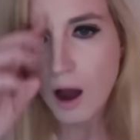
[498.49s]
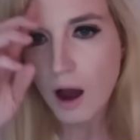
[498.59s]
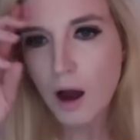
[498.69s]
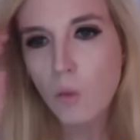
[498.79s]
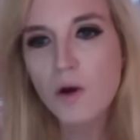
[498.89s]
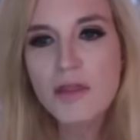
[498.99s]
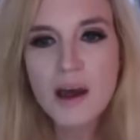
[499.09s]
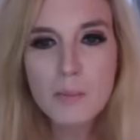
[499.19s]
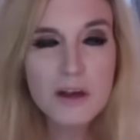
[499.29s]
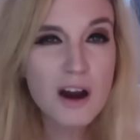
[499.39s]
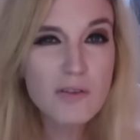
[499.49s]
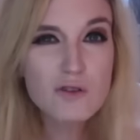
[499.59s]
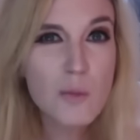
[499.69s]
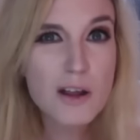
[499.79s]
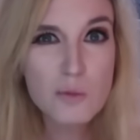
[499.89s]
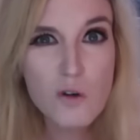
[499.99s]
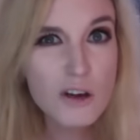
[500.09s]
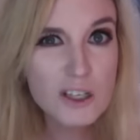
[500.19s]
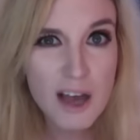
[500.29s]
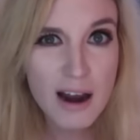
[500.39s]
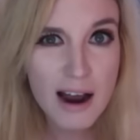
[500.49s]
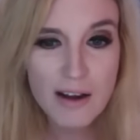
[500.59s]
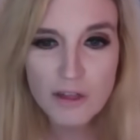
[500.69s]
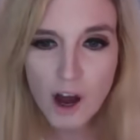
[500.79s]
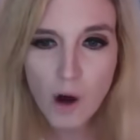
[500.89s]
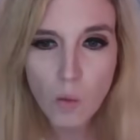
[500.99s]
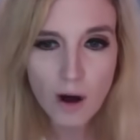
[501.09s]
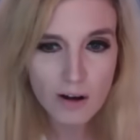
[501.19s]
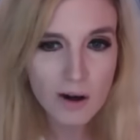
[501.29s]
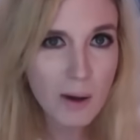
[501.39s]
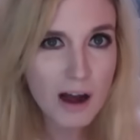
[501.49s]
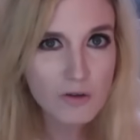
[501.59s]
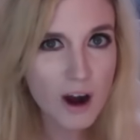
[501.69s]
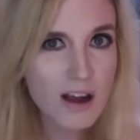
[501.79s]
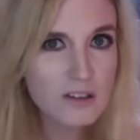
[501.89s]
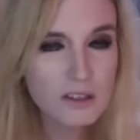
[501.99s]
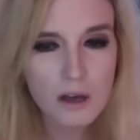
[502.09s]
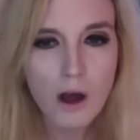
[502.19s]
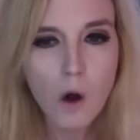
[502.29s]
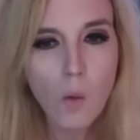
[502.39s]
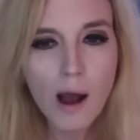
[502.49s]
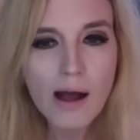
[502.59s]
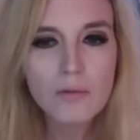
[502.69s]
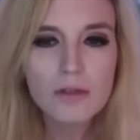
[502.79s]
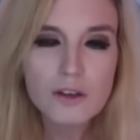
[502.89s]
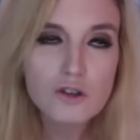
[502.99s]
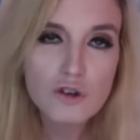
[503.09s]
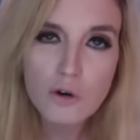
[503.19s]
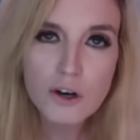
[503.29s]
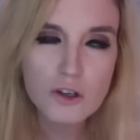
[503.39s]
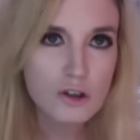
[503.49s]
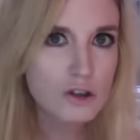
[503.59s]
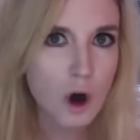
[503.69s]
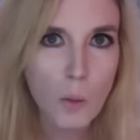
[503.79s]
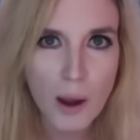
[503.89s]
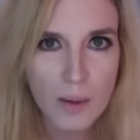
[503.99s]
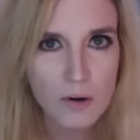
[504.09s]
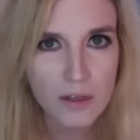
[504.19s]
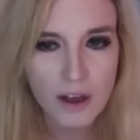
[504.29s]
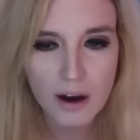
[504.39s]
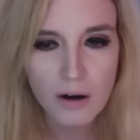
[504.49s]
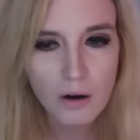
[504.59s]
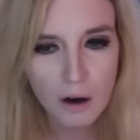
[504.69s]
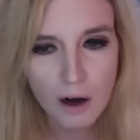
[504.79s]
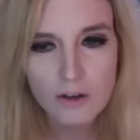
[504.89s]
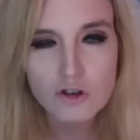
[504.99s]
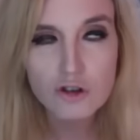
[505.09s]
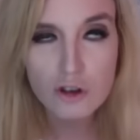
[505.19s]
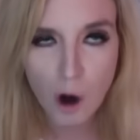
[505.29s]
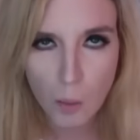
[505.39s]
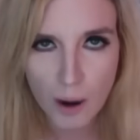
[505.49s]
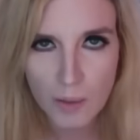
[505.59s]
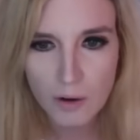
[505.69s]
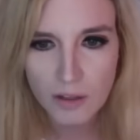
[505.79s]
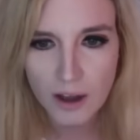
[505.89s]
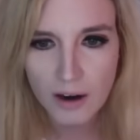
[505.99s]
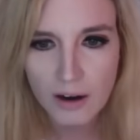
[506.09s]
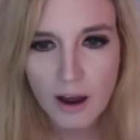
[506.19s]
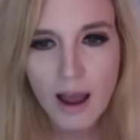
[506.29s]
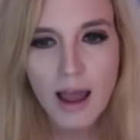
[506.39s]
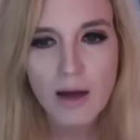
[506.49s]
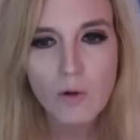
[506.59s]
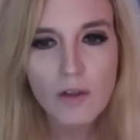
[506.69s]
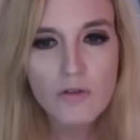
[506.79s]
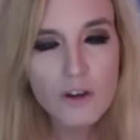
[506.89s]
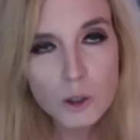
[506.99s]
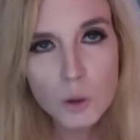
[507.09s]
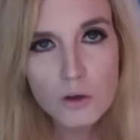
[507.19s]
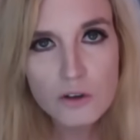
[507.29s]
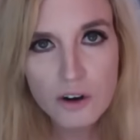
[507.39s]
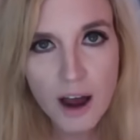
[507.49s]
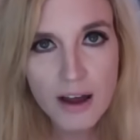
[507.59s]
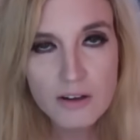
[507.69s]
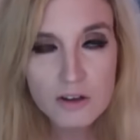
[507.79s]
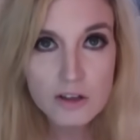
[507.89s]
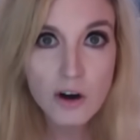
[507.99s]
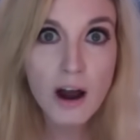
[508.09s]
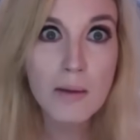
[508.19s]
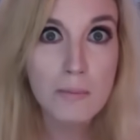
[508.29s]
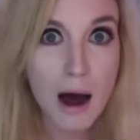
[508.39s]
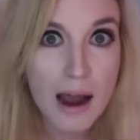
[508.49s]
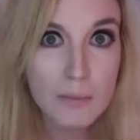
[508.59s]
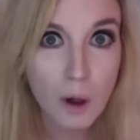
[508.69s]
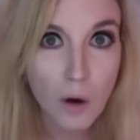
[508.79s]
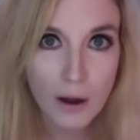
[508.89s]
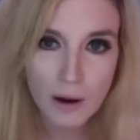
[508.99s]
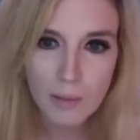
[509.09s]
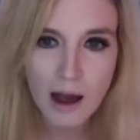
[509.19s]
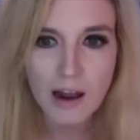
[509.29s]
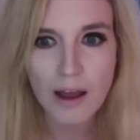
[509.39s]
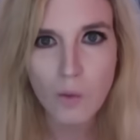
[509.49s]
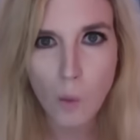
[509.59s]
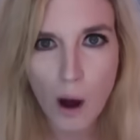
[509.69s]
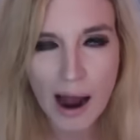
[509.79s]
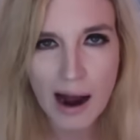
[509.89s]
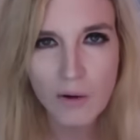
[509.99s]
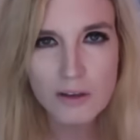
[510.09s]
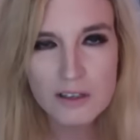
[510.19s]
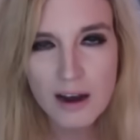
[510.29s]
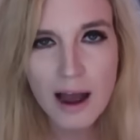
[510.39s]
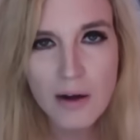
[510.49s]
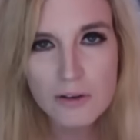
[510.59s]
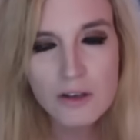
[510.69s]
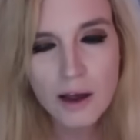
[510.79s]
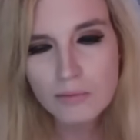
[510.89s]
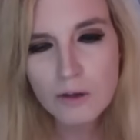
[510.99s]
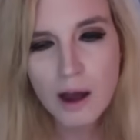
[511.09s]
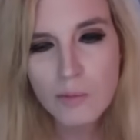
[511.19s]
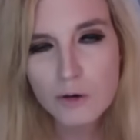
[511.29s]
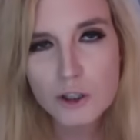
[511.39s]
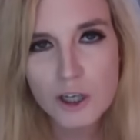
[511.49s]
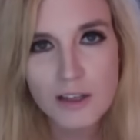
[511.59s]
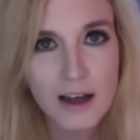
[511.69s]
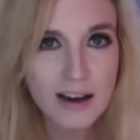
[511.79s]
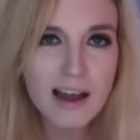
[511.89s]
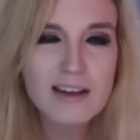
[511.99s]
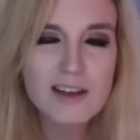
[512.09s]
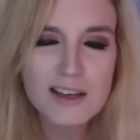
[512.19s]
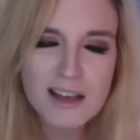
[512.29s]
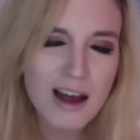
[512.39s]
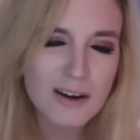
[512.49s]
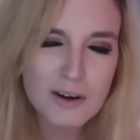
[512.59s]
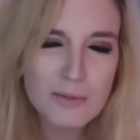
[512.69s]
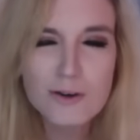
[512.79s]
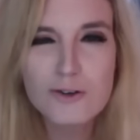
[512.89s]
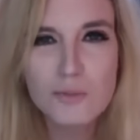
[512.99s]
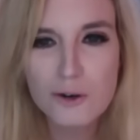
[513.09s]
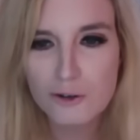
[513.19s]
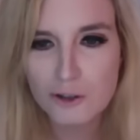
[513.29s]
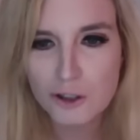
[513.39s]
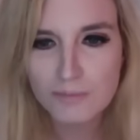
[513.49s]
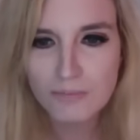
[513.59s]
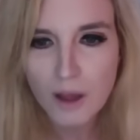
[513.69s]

Uh, wouldn't that be enough to make the movie stand out, though? What? Come on, Grace. Well, the story is so paper thin. Ah, so paper thin. And while the visuals are nice, they're not mind-blowing. I'm not like, wow. Instead, I was like, no, I appreciate that. Again, as I said, an amuse-bouche.